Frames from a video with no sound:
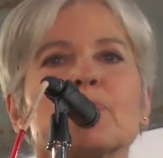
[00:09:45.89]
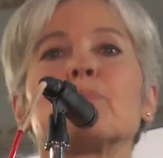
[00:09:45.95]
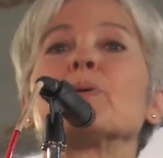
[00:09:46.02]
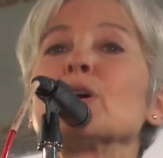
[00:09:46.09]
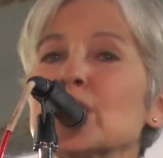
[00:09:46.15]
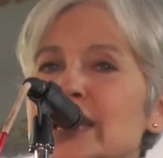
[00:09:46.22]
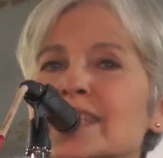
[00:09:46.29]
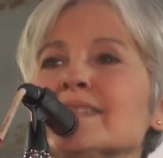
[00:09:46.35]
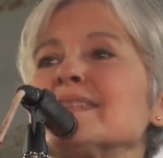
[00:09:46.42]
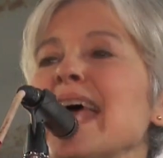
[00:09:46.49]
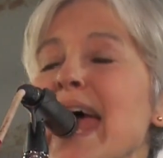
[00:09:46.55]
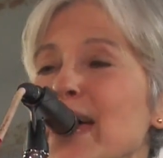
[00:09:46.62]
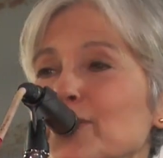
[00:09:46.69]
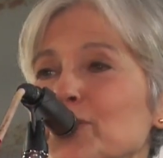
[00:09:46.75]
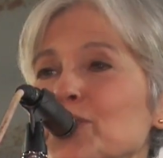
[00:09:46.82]
Bernie
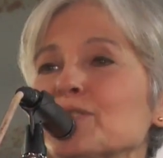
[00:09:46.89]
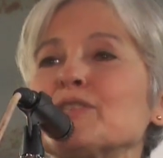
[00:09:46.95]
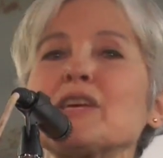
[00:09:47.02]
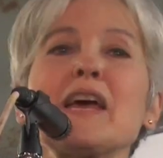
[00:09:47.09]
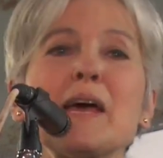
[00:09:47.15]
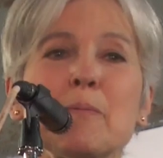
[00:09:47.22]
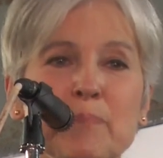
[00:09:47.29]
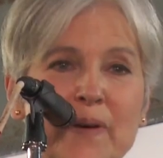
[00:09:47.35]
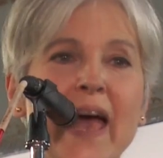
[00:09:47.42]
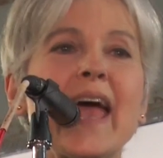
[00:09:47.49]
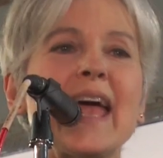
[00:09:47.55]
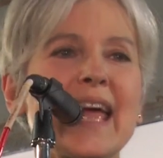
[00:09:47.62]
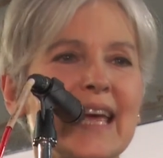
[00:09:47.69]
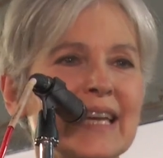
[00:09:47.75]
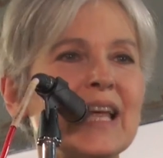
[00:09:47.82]
Sanders'
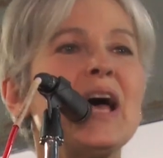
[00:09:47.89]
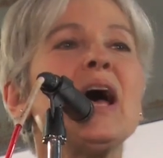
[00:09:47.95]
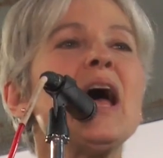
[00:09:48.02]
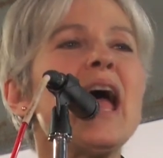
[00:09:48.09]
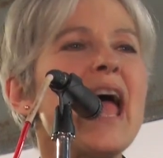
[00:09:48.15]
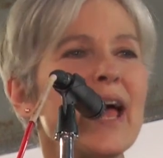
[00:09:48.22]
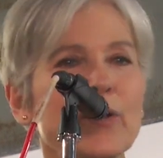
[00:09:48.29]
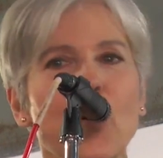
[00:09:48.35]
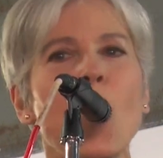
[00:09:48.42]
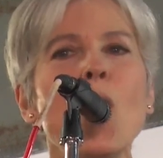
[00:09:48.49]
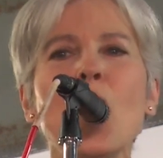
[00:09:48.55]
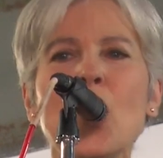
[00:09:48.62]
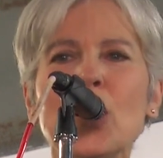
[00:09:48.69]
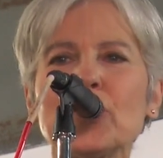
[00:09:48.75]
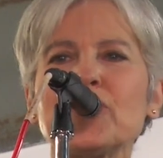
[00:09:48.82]
campaign and
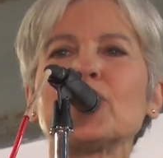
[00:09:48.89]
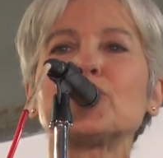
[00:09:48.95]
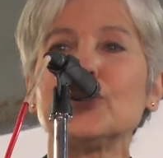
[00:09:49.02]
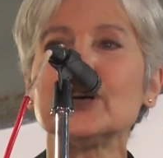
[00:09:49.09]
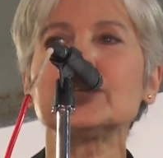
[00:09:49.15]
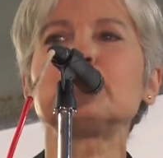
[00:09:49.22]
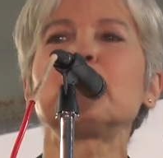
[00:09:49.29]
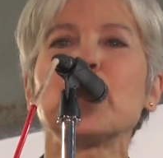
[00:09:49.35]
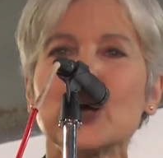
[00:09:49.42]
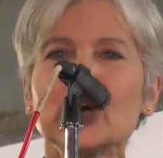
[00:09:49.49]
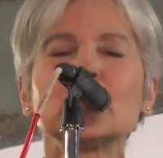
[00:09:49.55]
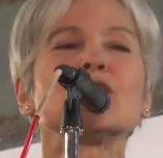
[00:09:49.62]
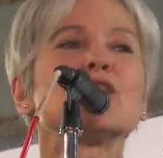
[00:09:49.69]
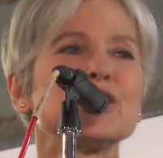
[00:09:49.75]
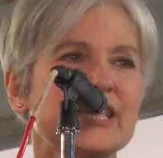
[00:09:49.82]
all the good
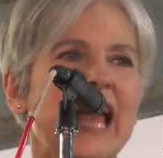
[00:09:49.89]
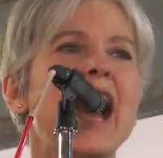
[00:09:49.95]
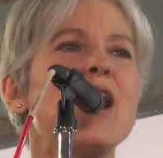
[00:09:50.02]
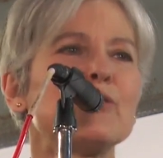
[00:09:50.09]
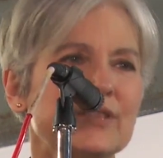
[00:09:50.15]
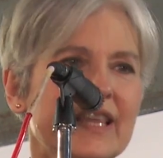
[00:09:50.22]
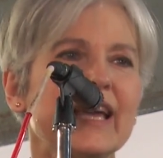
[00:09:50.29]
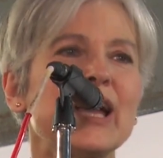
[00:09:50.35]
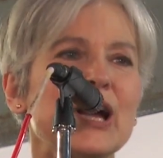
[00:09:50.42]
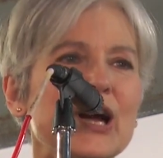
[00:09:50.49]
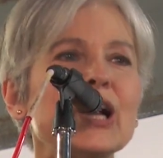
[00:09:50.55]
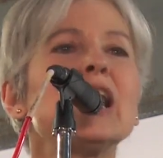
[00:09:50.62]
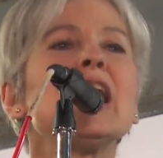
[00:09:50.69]
burners out there